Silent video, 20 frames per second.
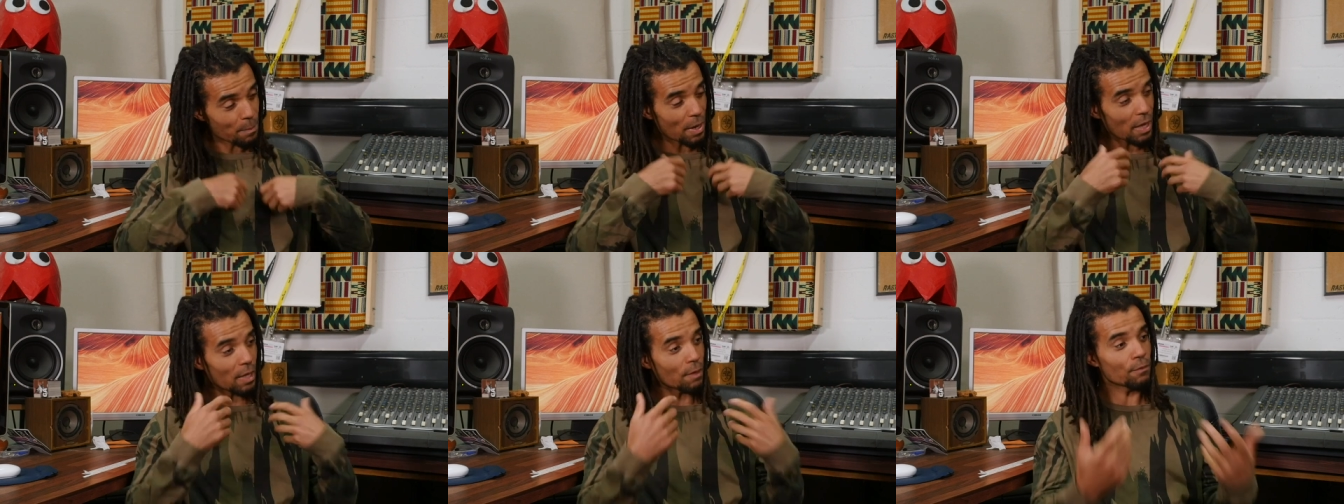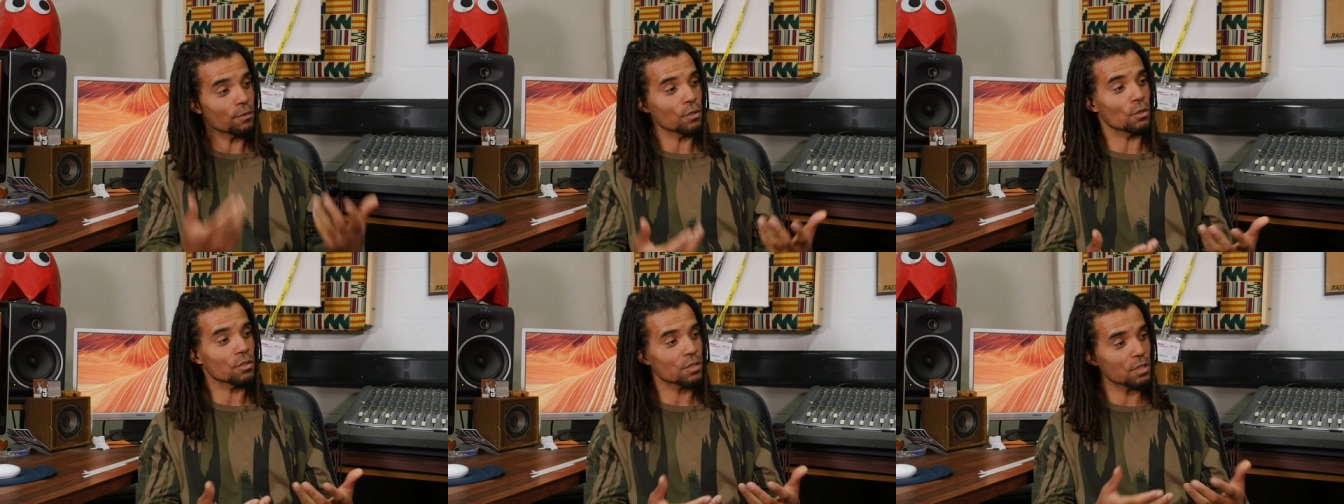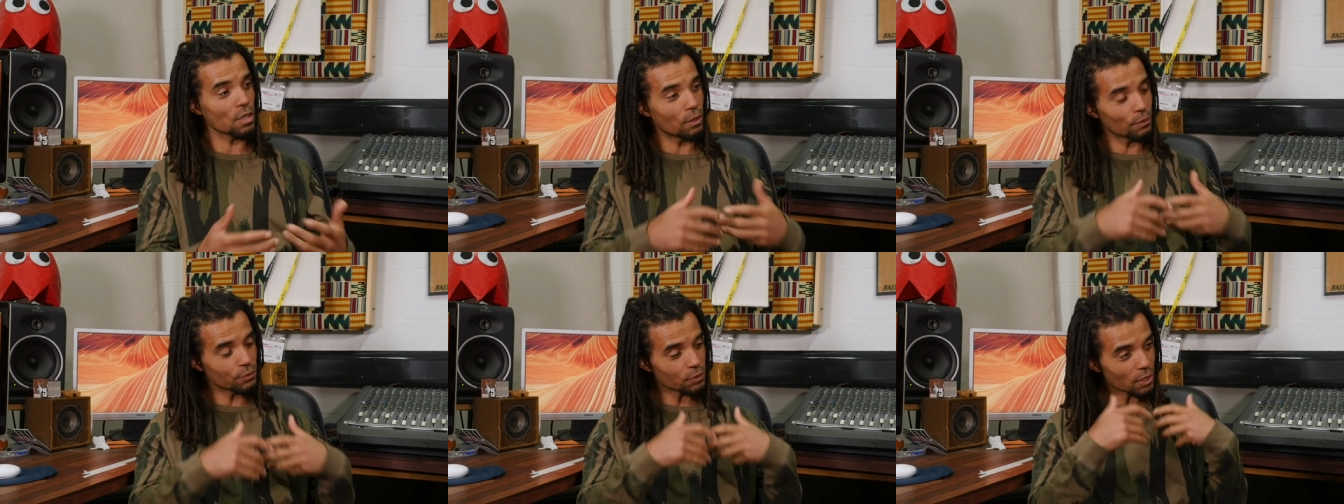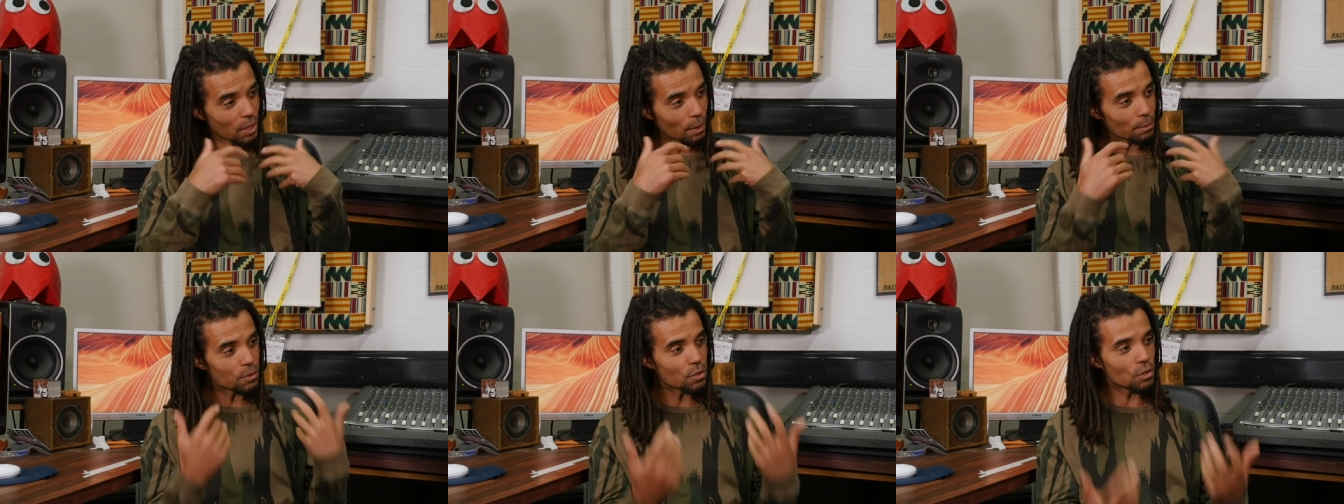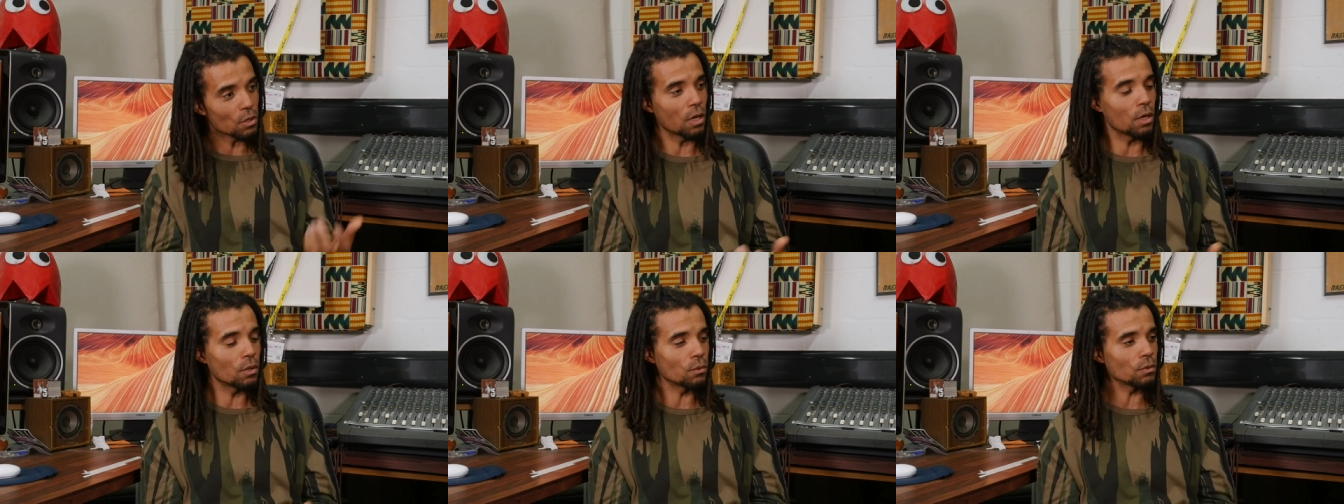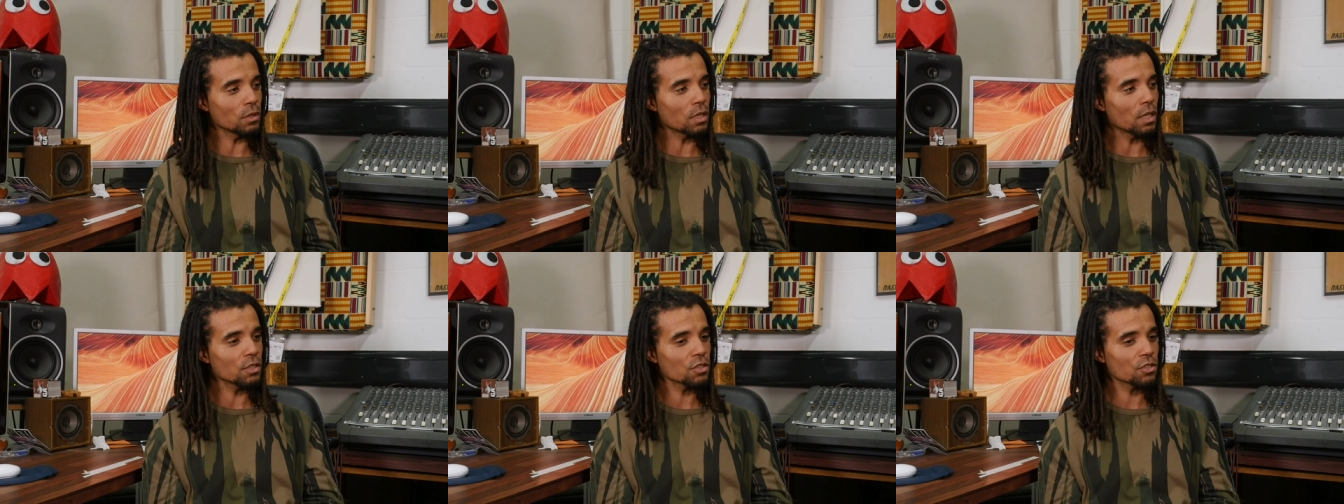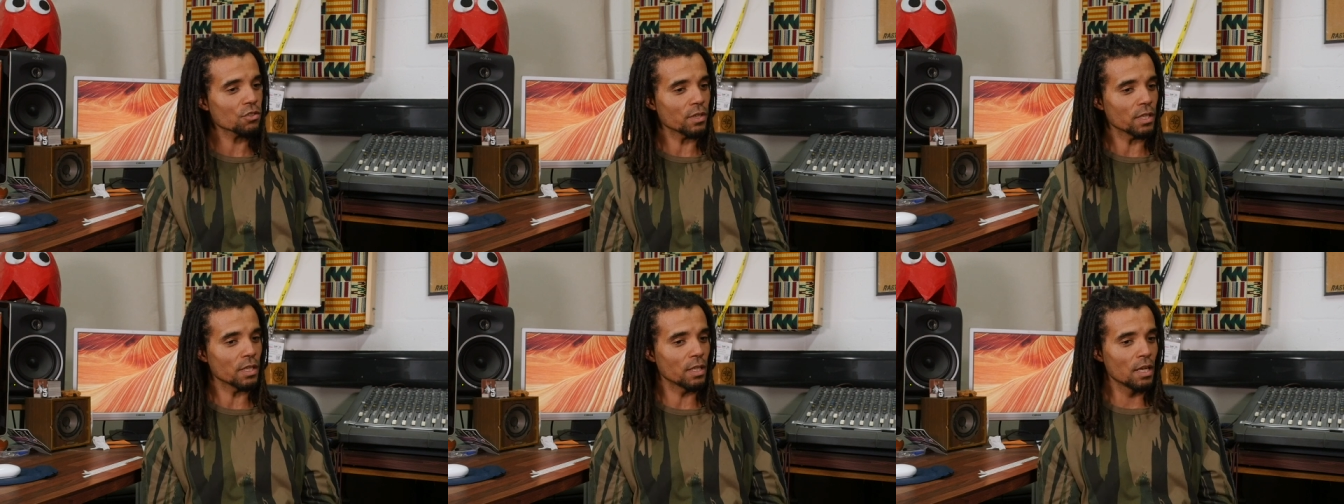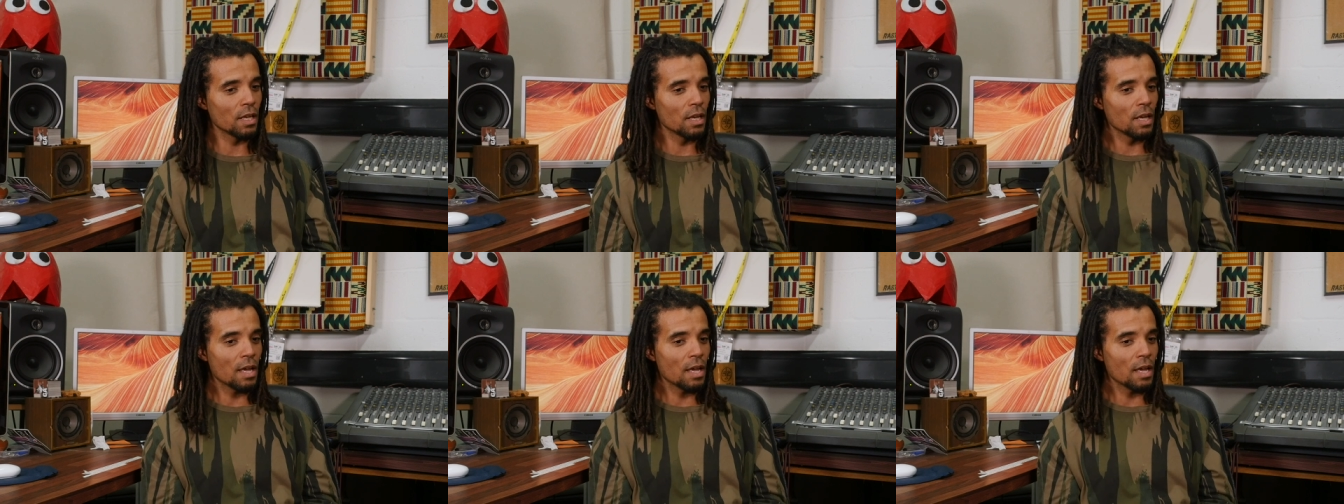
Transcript: paying for yourself to come to your own country,